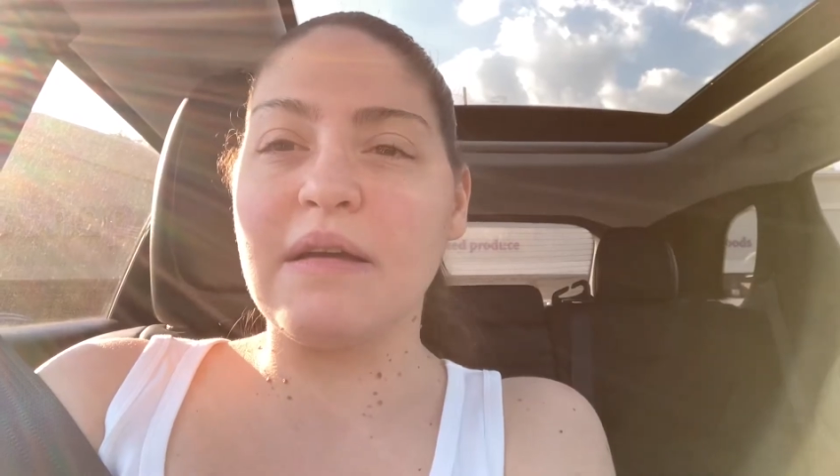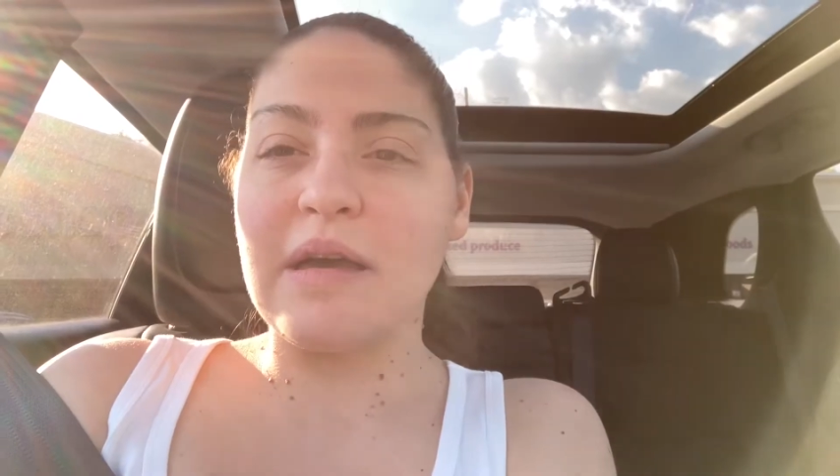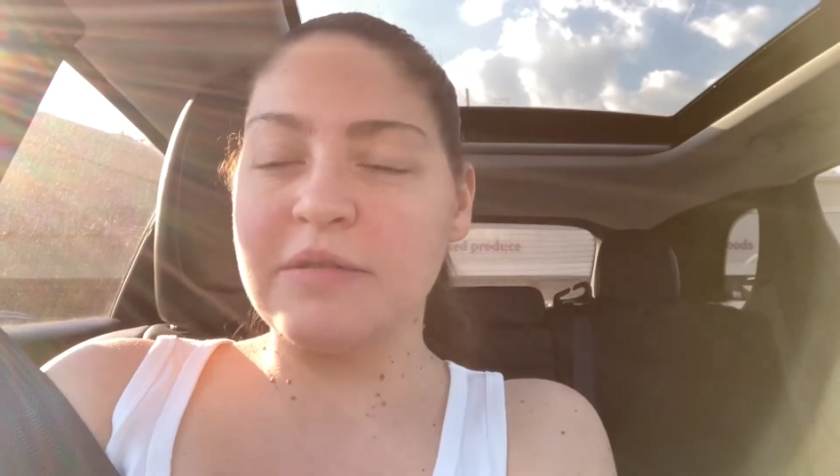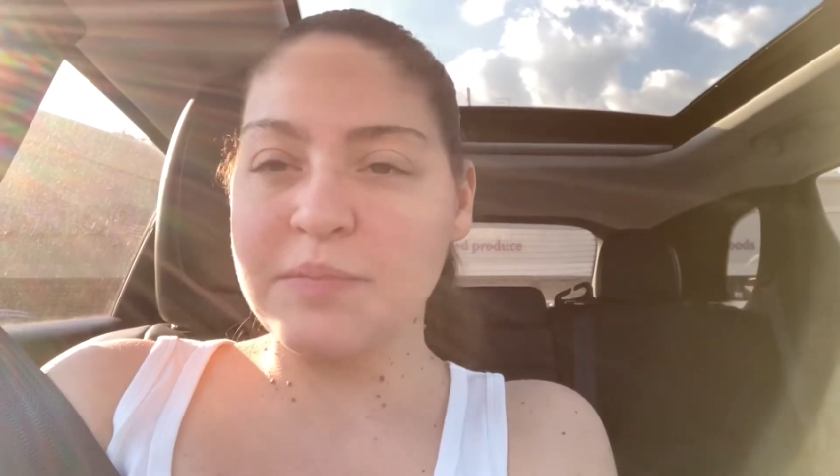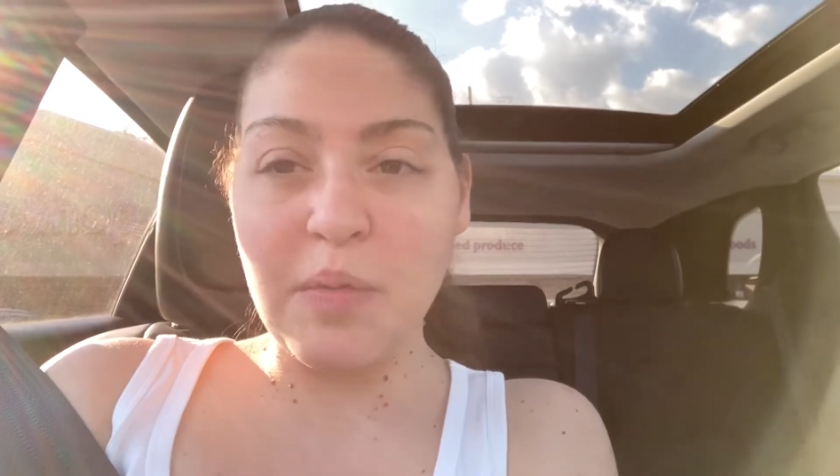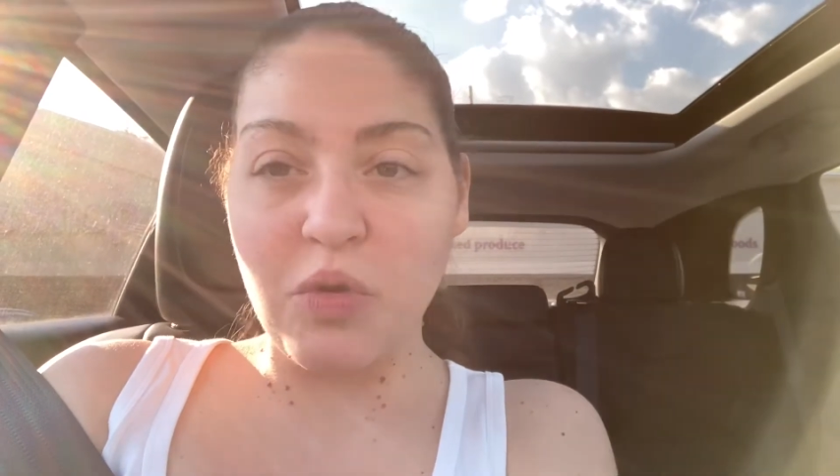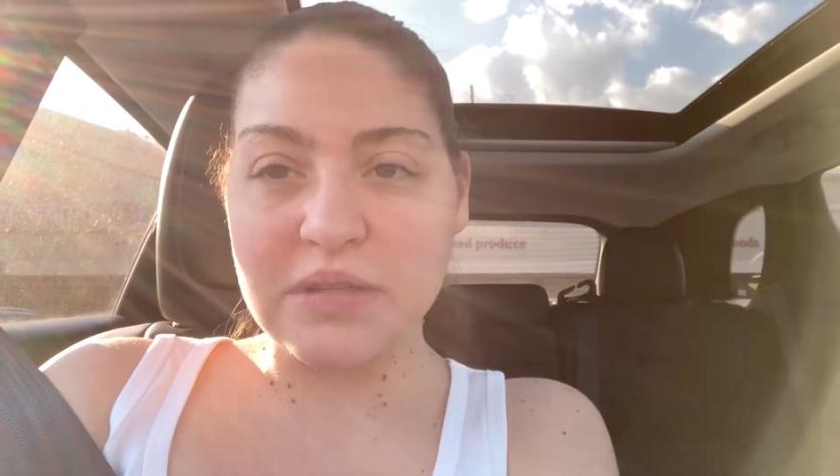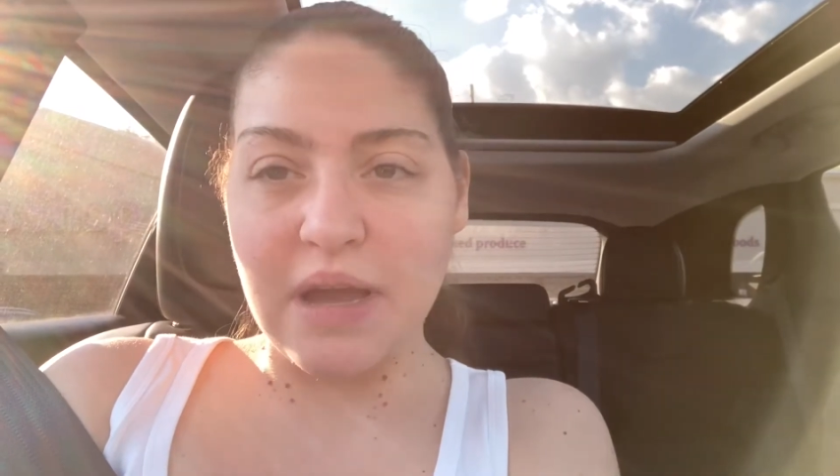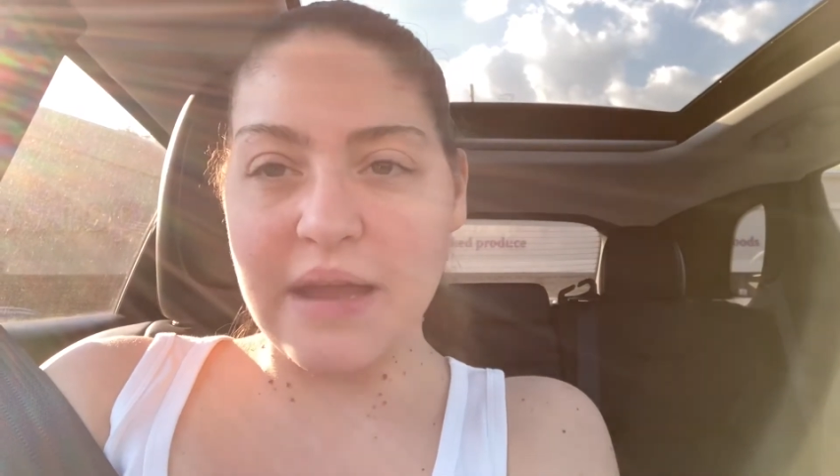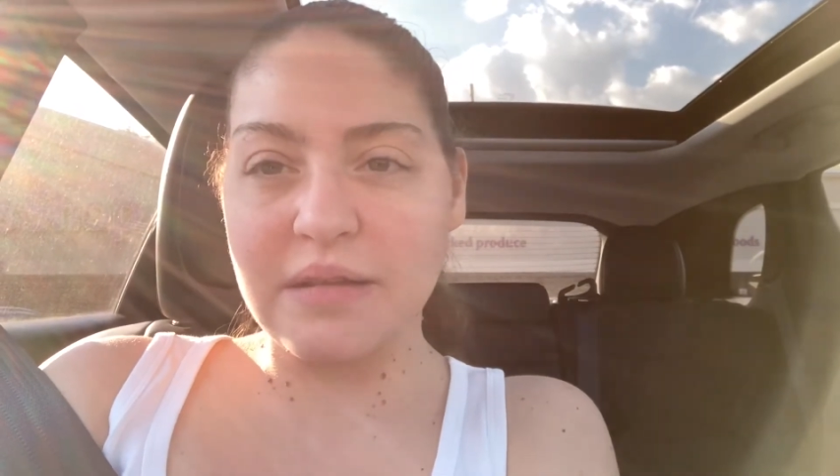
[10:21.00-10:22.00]
I was a bit more
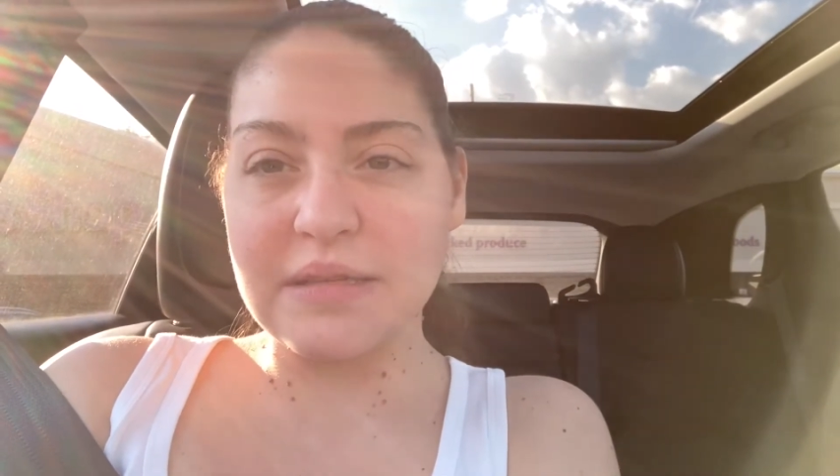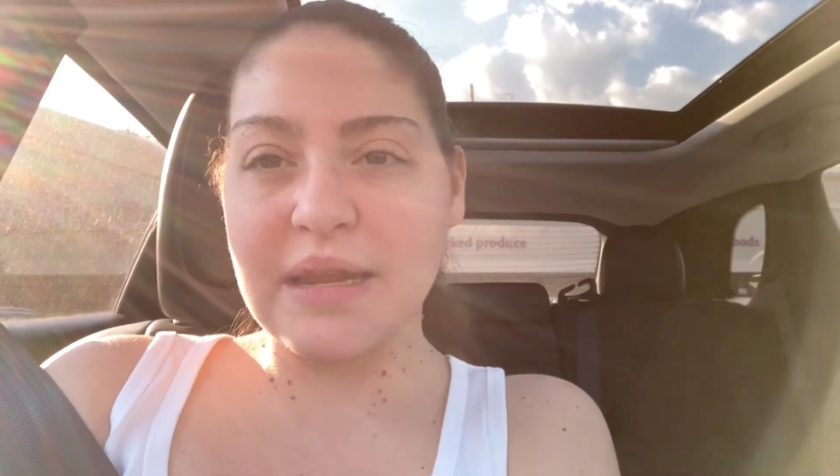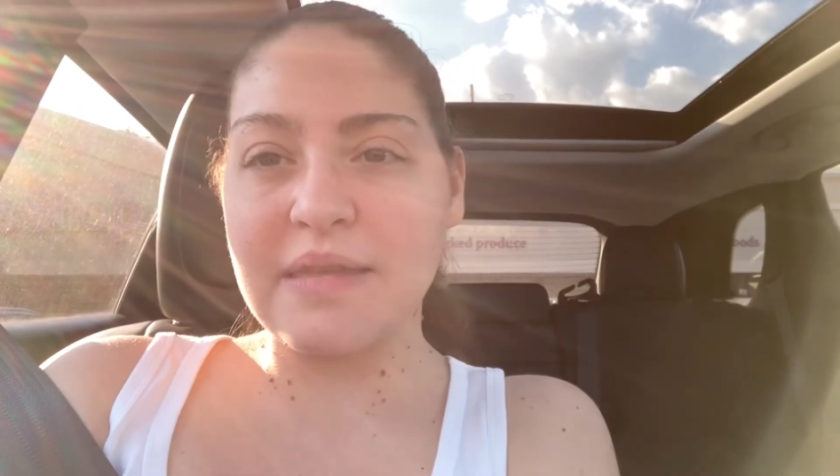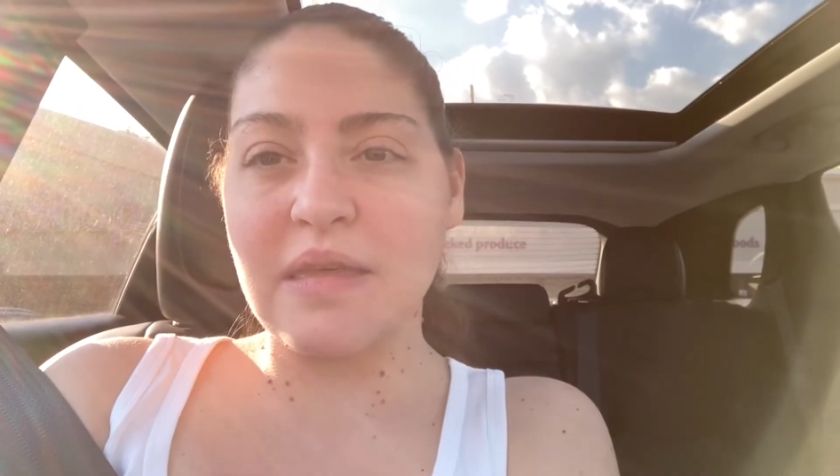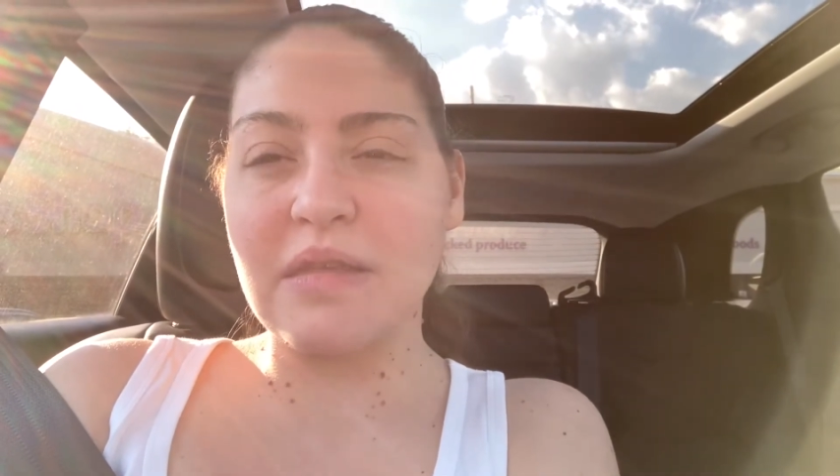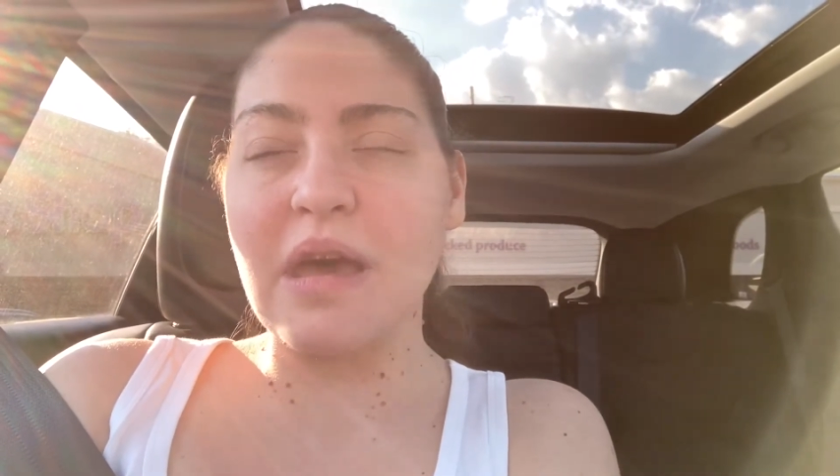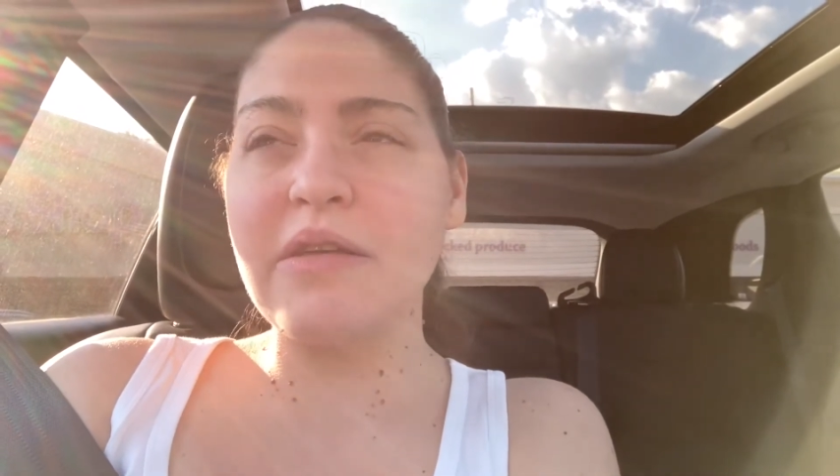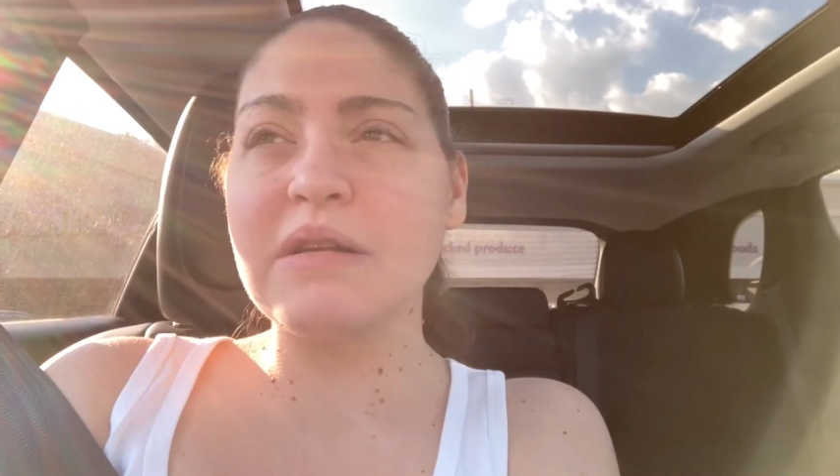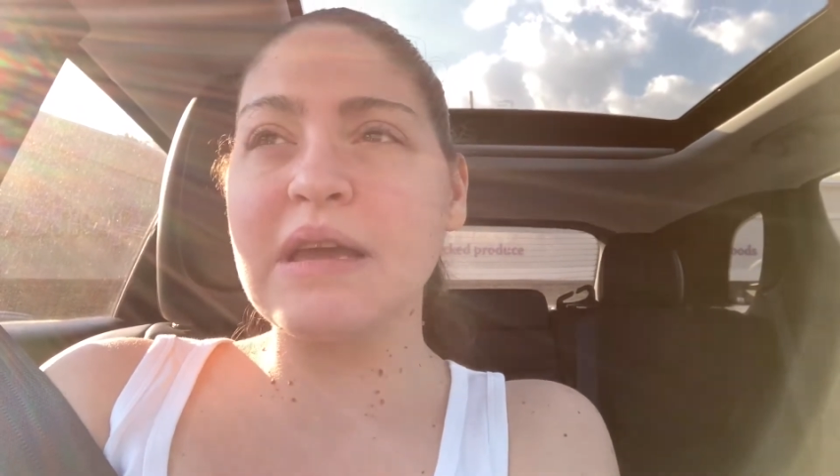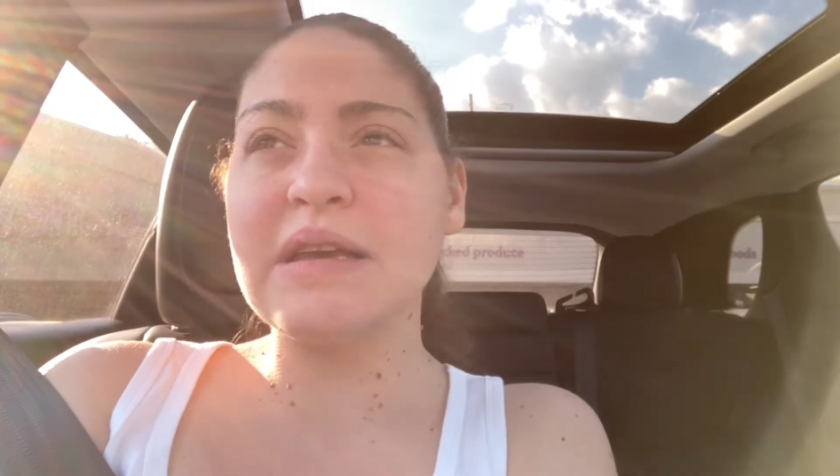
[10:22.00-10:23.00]
tired today than the
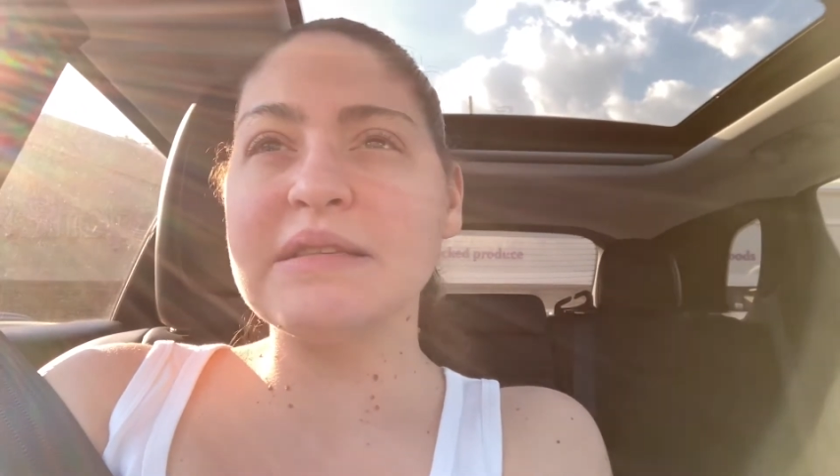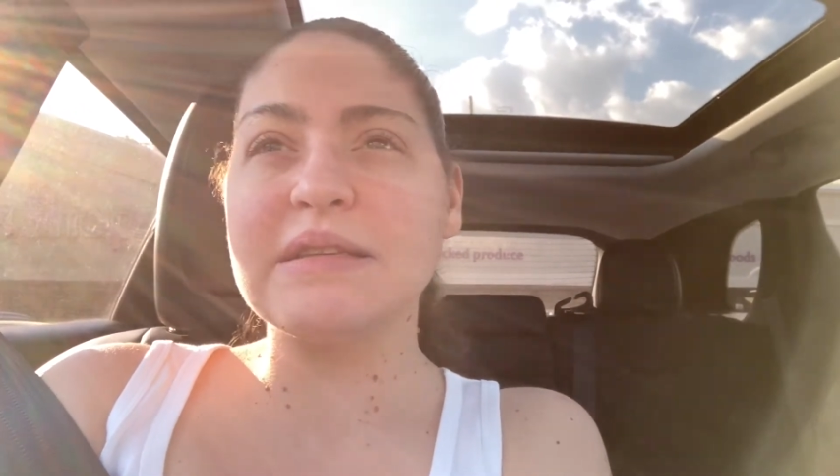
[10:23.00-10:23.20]
other days,